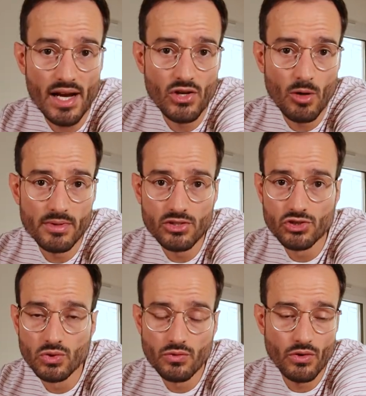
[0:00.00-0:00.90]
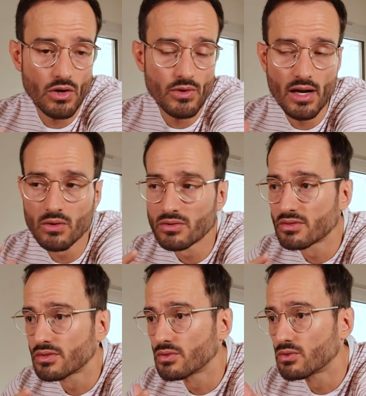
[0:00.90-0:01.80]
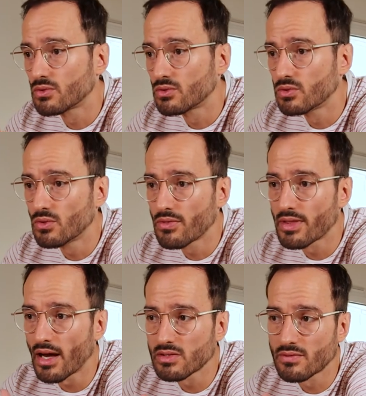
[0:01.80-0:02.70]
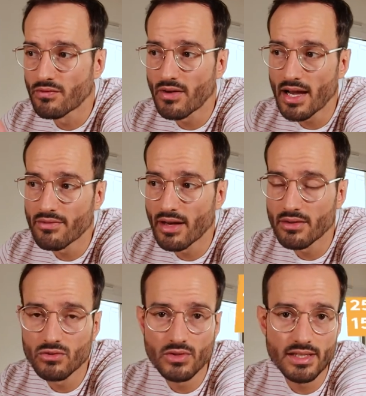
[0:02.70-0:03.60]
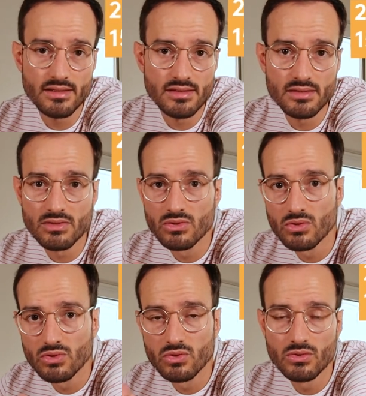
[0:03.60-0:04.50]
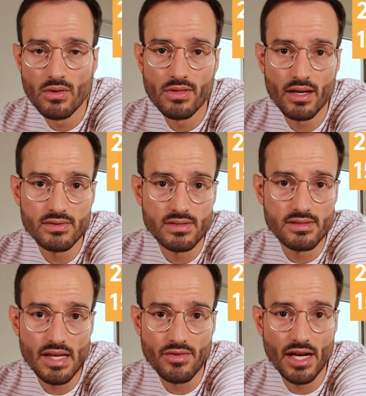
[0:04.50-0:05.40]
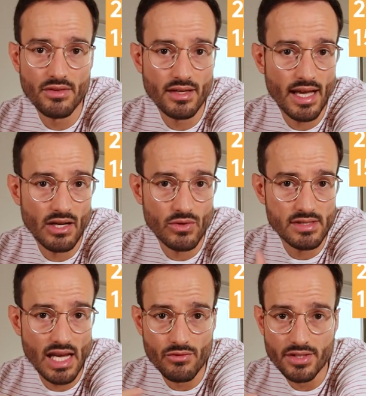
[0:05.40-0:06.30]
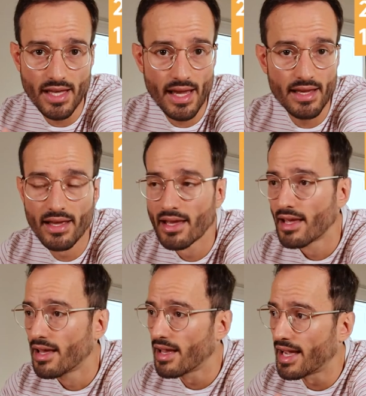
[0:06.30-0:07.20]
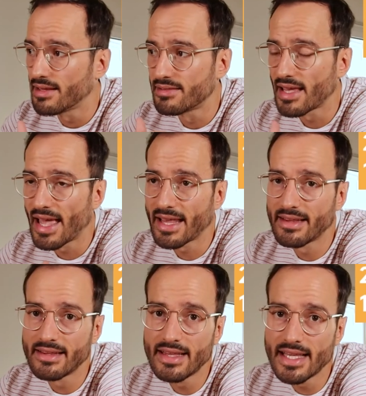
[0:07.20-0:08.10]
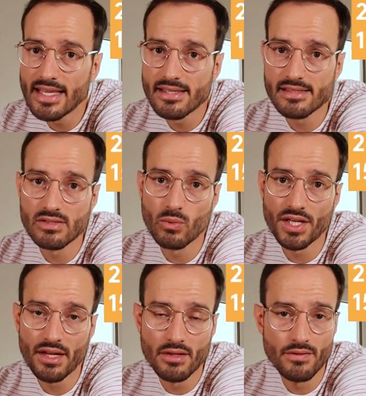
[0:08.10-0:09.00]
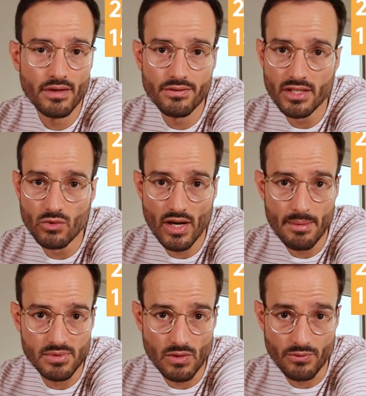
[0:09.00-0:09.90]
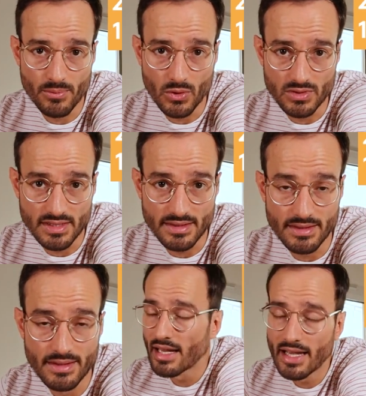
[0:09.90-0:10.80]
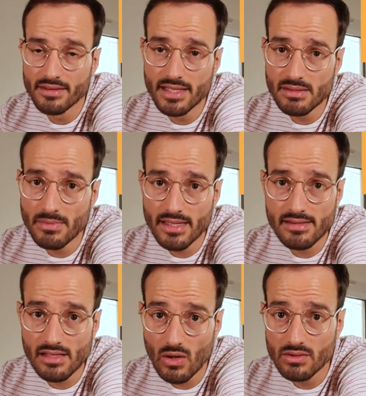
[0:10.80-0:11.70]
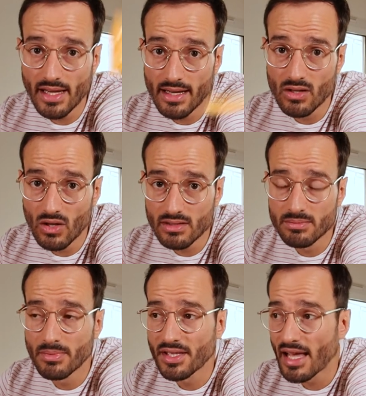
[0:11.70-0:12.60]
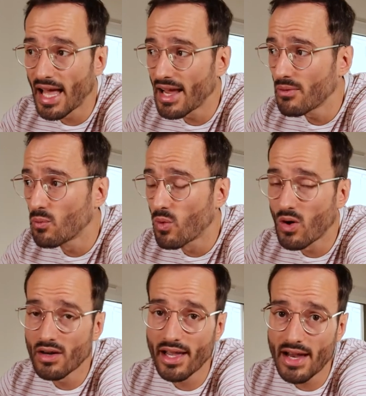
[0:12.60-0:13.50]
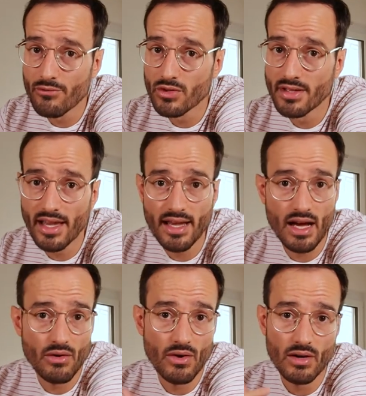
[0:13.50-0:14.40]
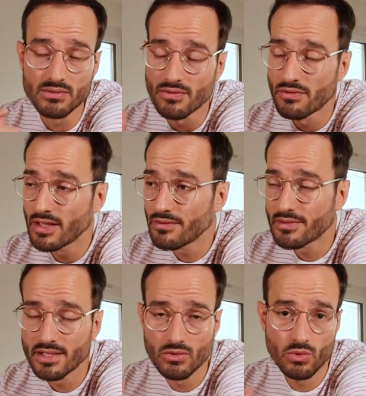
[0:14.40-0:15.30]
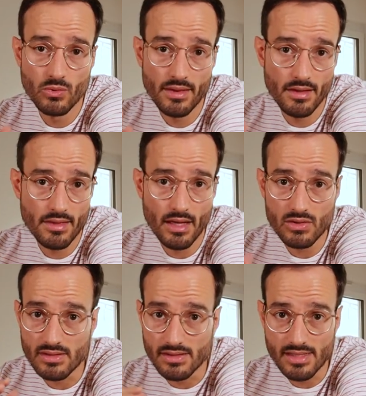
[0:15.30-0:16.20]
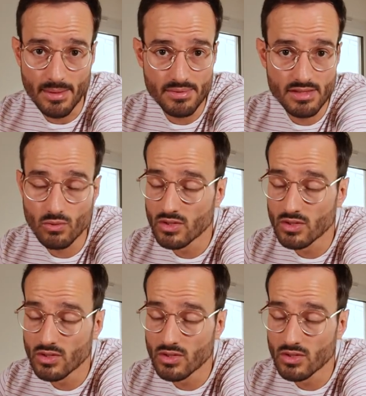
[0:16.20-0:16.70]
I normally shoot for around 2,500 to 2,700 calories every day and at least 150 grams of protein. And this might sound a lot, but I walk every day around 15 to 20,000 steps,